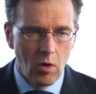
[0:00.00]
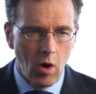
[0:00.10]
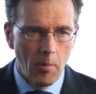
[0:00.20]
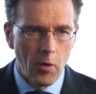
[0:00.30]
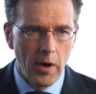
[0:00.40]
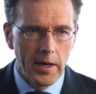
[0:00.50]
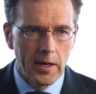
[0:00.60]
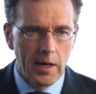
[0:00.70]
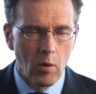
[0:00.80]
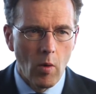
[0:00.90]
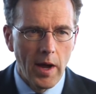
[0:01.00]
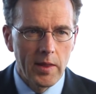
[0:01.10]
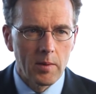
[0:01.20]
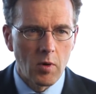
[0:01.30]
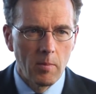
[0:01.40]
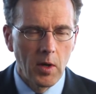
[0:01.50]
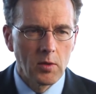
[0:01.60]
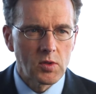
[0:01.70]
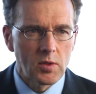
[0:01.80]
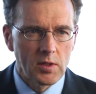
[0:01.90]
operate in a way that
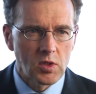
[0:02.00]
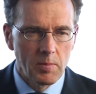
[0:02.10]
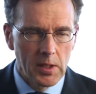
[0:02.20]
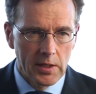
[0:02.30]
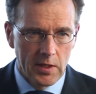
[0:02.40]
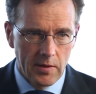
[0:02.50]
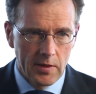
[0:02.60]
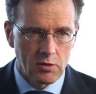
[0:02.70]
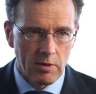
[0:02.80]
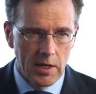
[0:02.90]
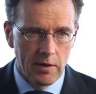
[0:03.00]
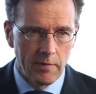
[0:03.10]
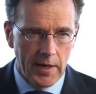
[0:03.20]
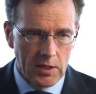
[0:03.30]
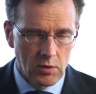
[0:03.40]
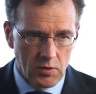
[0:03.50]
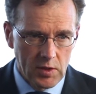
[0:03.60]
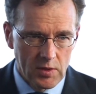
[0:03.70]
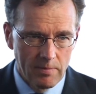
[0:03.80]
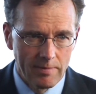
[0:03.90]
promotes the stability of the Australian financial
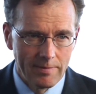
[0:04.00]
system.